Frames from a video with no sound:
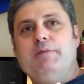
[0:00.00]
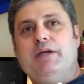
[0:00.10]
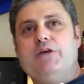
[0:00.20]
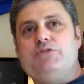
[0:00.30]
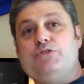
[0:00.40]

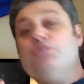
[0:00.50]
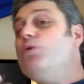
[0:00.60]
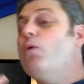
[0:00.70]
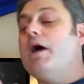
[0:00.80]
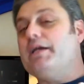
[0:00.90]
because this new
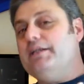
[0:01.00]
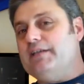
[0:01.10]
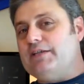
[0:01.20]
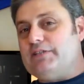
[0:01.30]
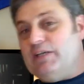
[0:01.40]
Walking
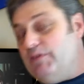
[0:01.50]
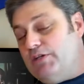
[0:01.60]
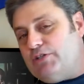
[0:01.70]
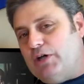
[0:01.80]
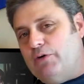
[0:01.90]
Dead T V
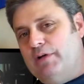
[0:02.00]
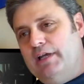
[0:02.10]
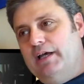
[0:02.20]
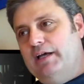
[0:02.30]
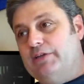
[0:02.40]
show
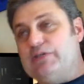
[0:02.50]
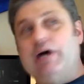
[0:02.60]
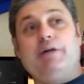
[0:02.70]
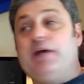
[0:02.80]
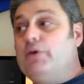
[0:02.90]
is
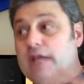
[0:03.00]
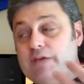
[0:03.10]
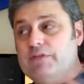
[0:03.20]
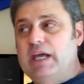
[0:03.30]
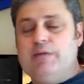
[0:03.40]
out. I don't
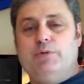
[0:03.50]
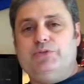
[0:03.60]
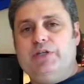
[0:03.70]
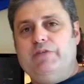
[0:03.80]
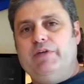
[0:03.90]
have cable
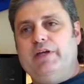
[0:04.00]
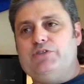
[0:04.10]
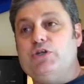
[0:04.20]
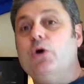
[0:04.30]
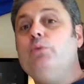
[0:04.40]
T V.
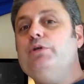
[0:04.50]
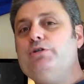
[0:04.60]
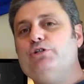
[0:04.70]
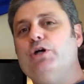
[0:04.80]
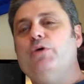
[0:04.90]
It's the only
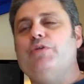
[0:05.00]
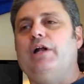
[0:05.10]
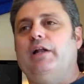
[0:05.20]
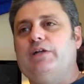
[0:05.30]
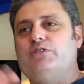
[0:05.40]
show that
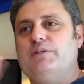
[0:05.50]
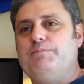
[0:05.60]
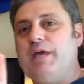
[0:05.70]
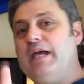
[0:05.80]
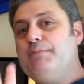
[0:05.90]
I'll actually
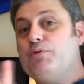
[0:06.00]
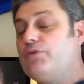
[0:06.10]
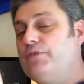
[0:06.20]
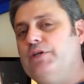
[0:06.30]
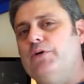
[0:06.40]
pay per
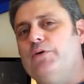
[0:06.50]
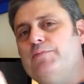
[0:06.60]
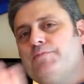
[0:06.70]
view